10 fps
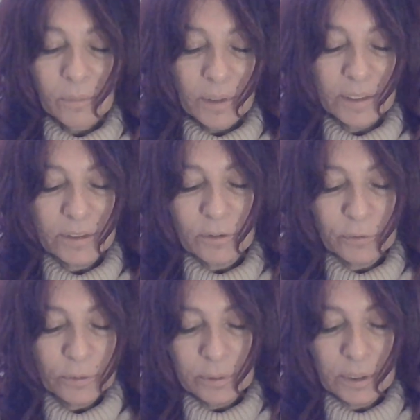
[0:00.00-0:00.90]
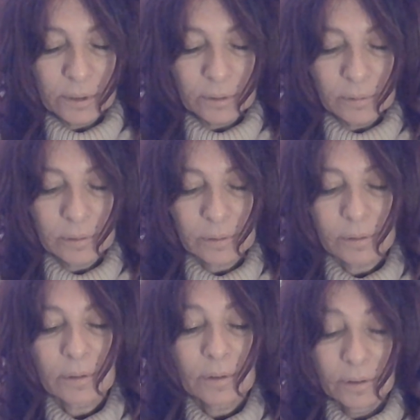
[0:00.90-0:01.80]
Why is the Fool here?
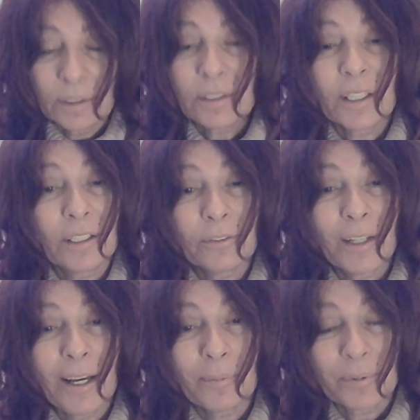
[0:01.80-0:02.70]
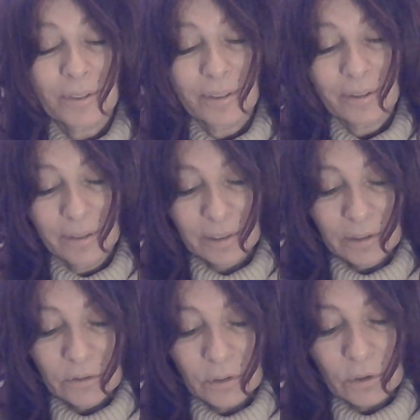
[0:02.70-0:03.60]
The Ten of Cups.
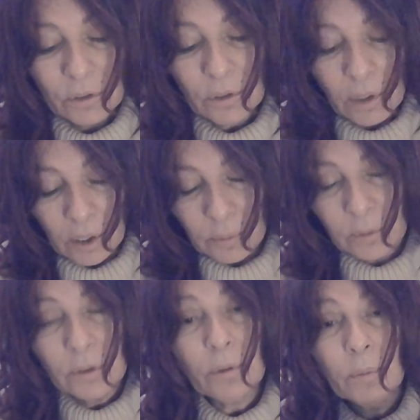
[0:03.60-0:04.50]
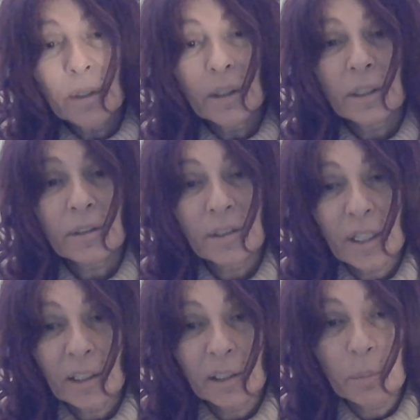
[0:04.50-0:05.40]
So you're willing to
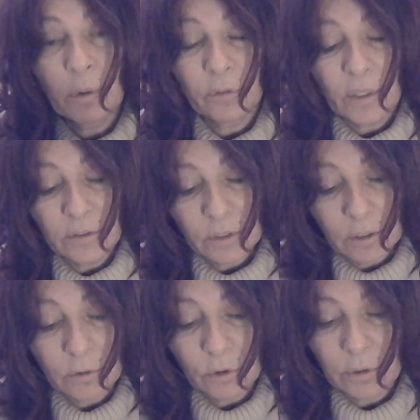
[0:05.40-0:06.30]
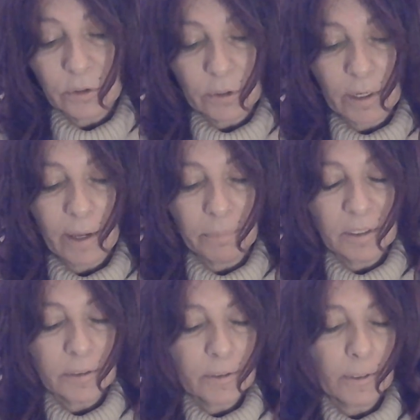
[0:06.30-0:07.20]
take a leap of faith to go towards your
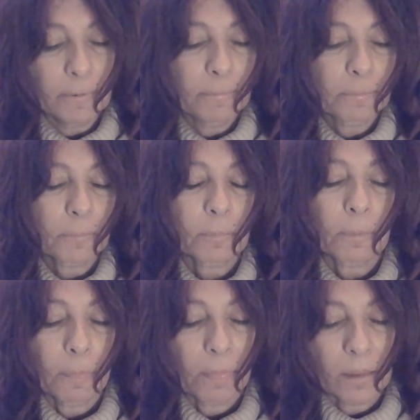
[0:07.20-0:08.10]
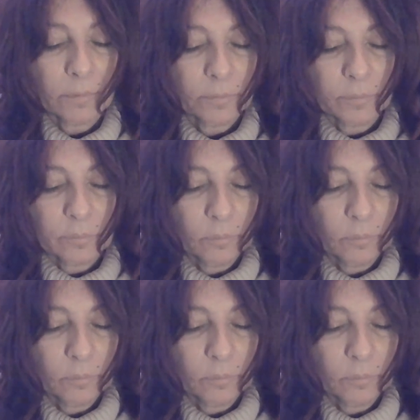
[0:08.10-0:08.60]
happiness here.